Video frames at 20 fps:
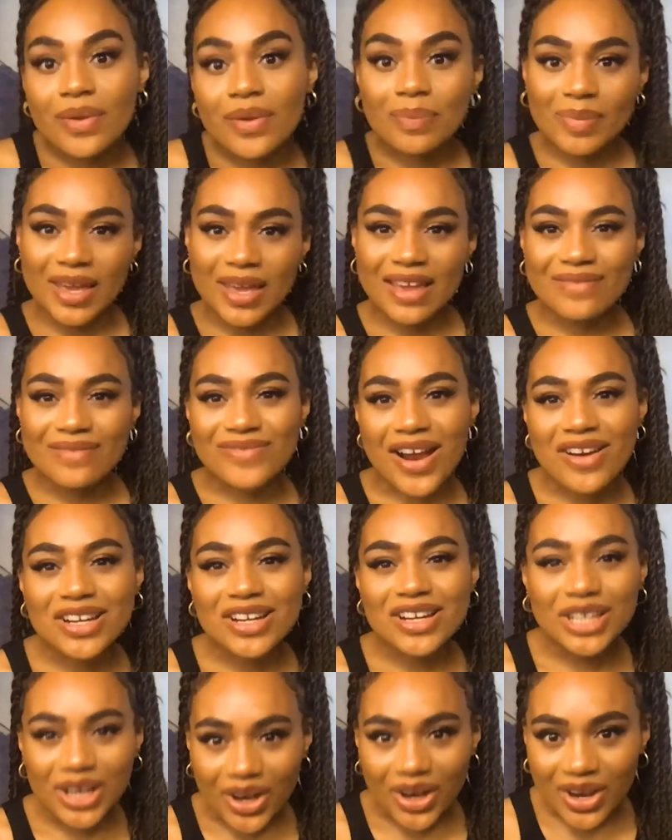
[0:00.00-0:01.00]
Be very
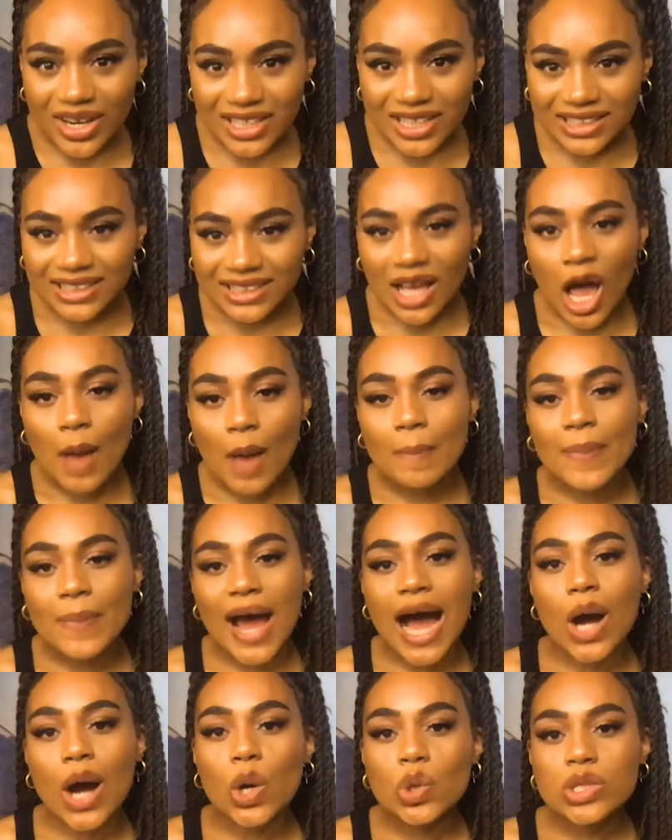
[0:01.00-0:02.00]
curious
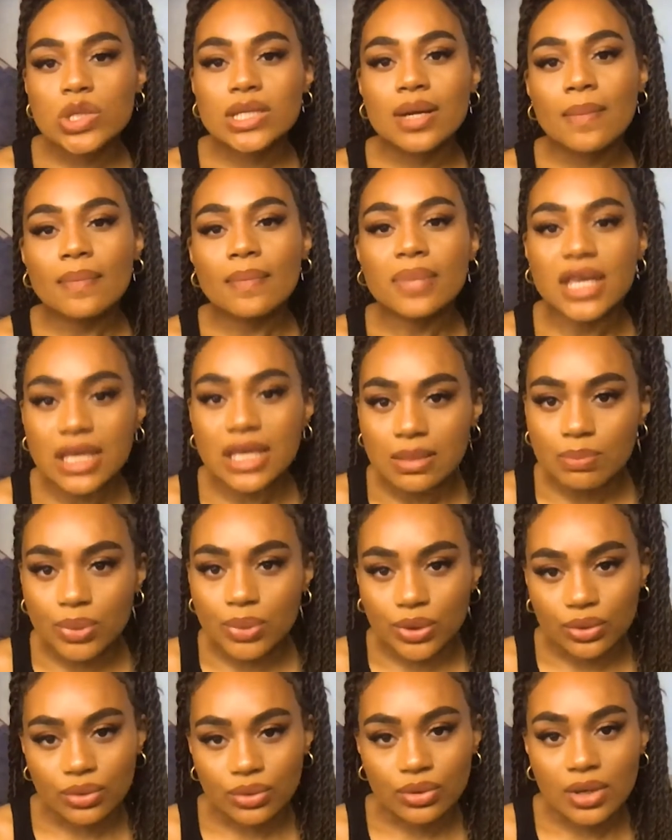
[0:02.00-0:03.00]
about
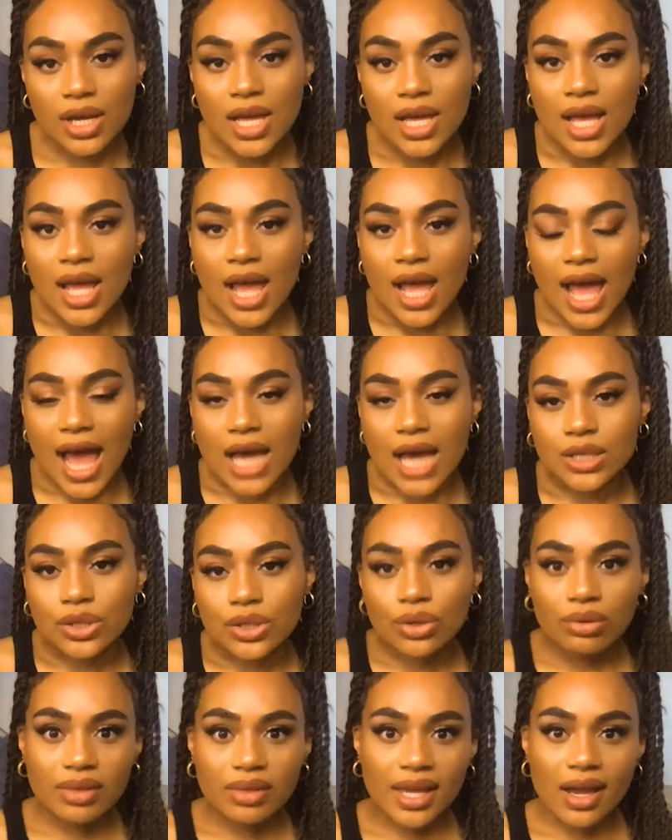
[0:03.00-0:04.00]
people and
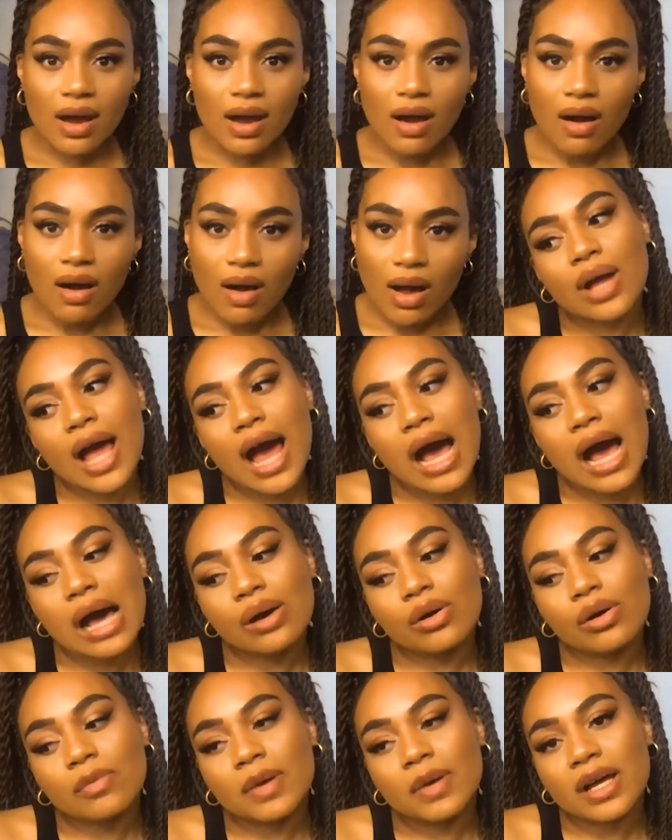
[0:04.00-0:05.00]
who they are,
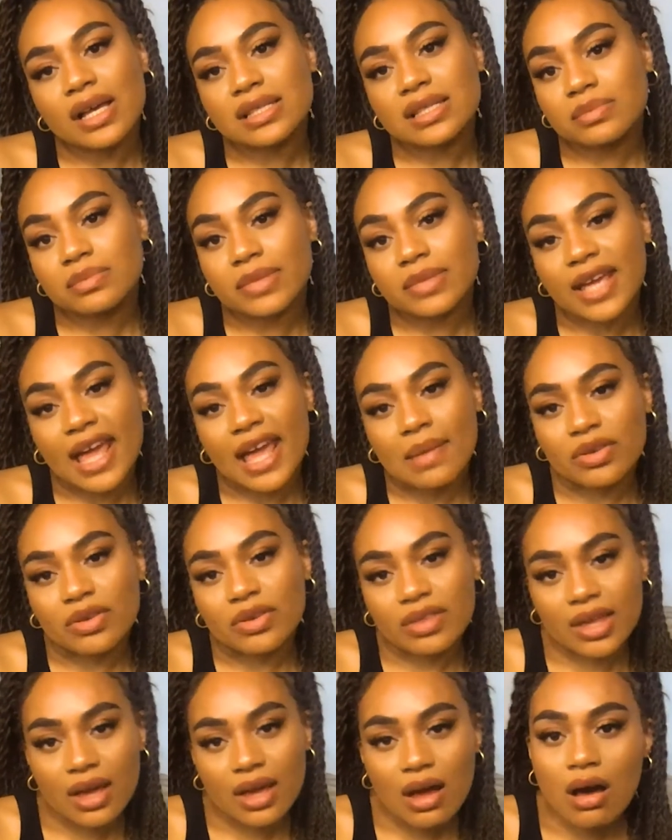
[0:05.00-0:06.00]
how a person became who
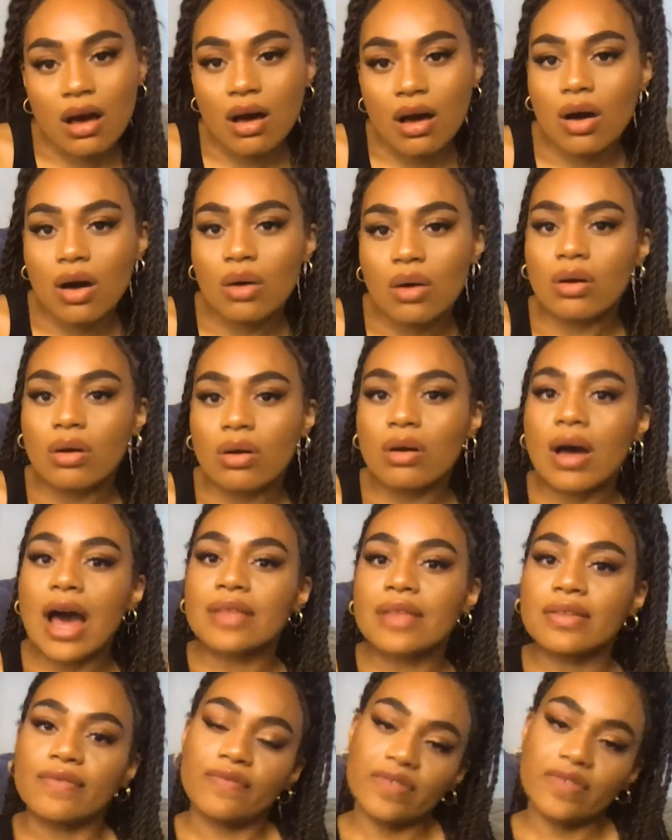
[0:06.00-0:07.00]
they are, how
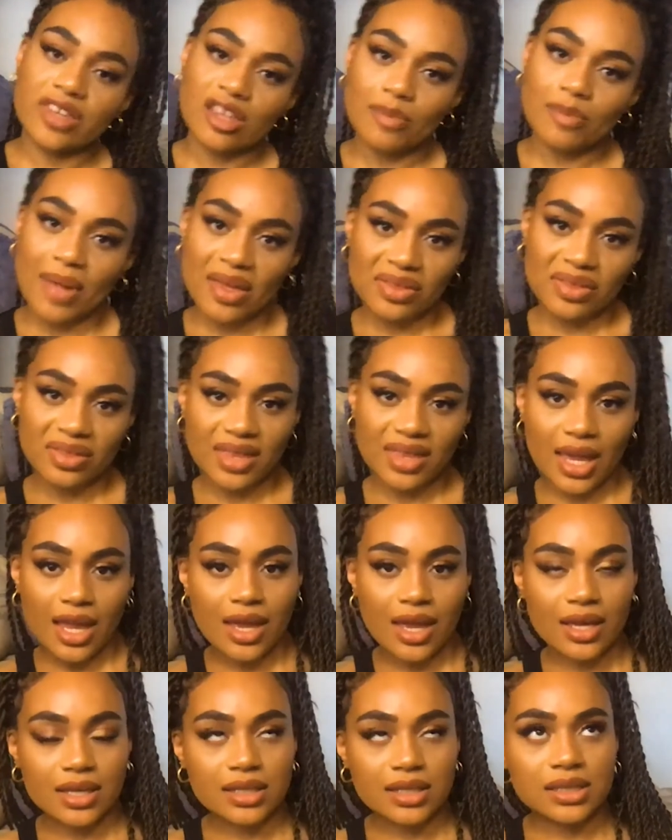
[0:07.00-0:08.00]
they feel about
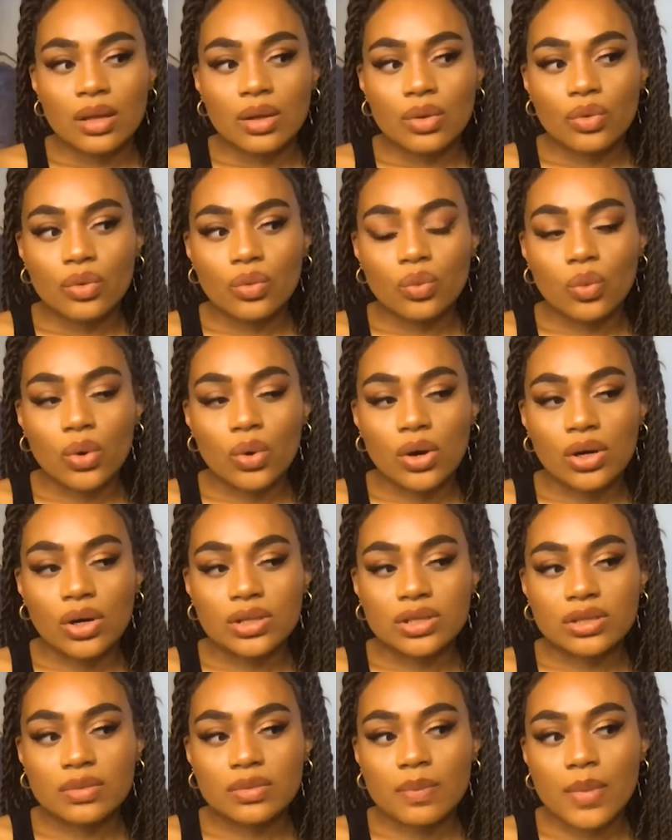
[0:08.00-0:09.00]
things,
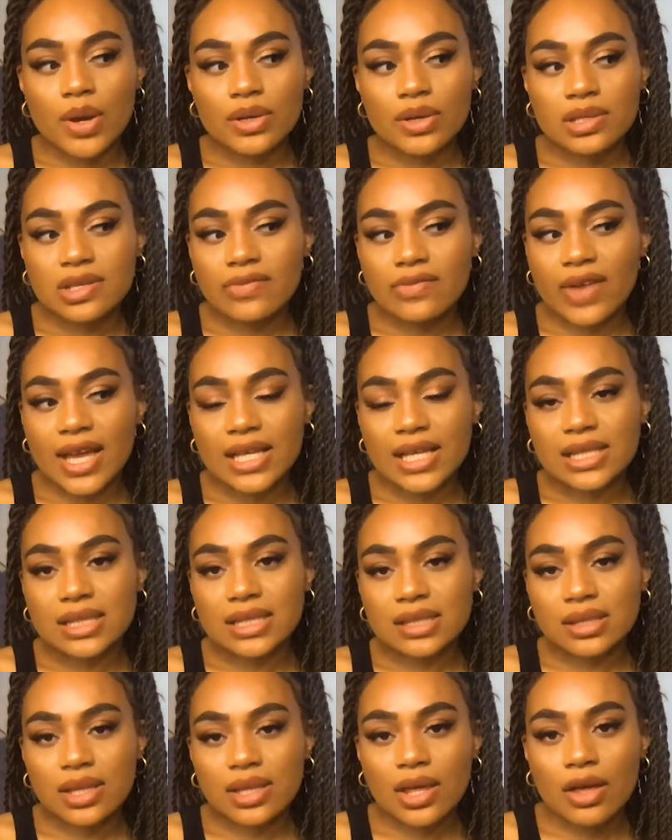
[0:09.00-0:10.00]
what
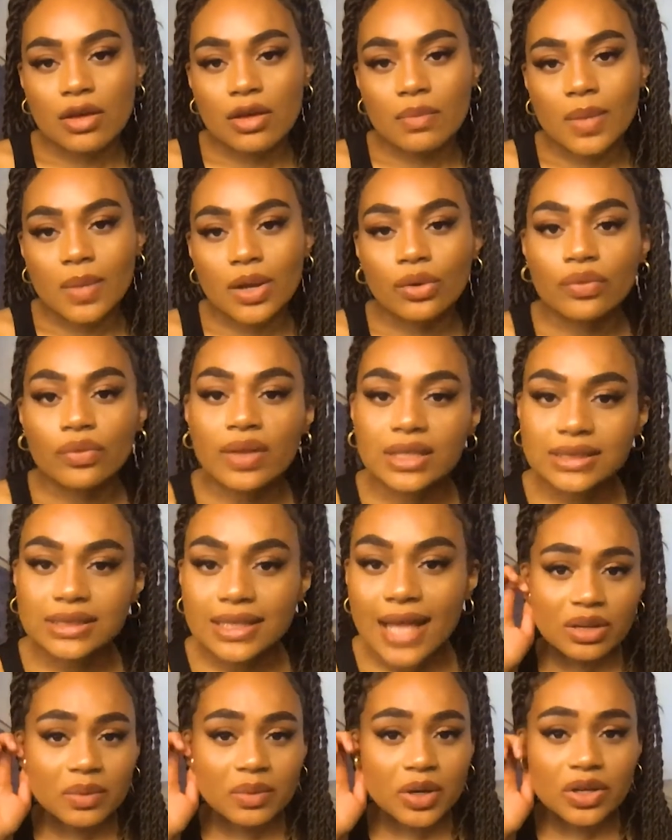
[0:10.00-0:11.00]
motivates them, and all things like
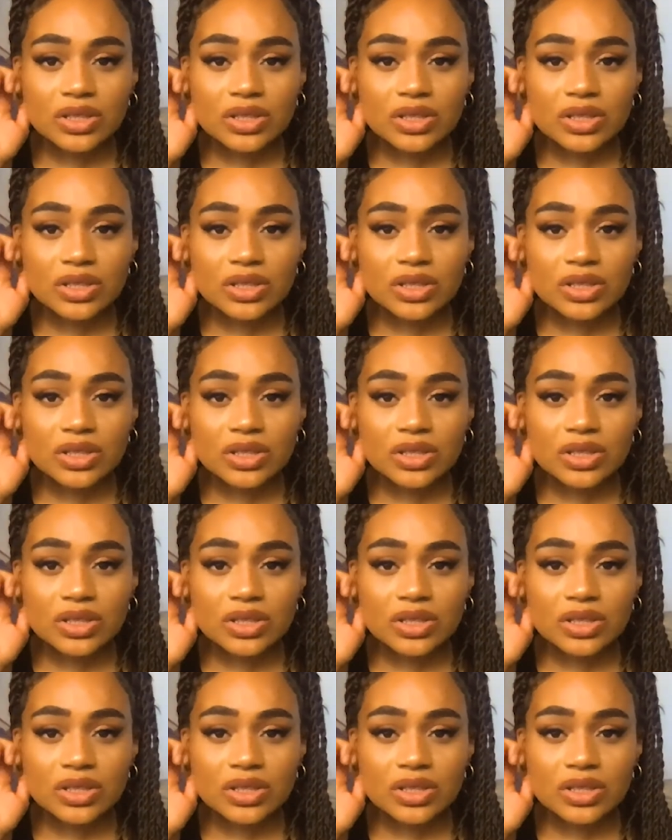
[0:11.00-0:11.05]
that.